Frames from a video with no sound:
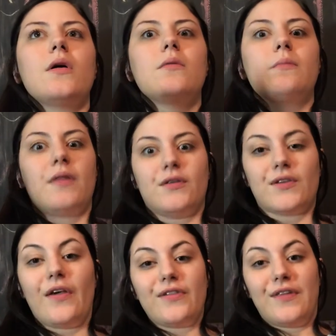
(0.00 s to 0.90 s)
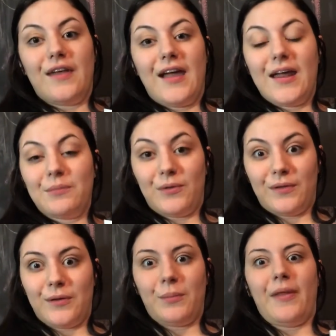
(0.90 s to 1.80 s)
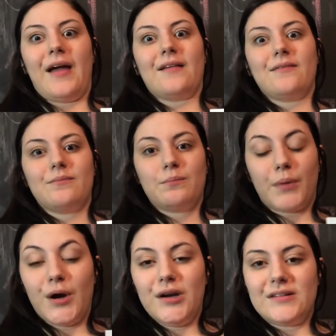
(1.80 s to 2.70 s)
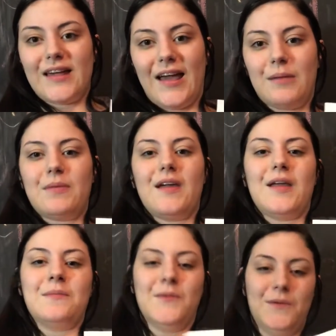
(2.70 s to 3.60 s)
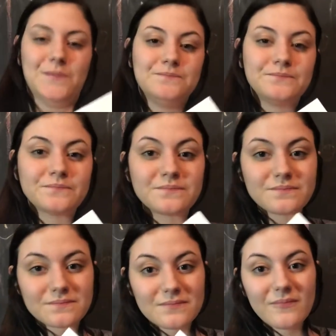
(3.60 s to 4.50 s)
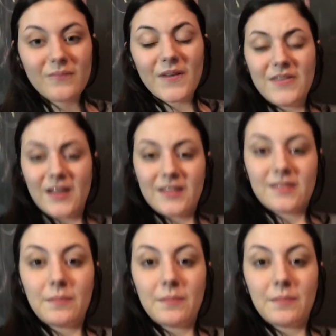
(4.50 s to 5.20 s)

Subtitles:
But there's also the animal, the little black bird type animal, that is a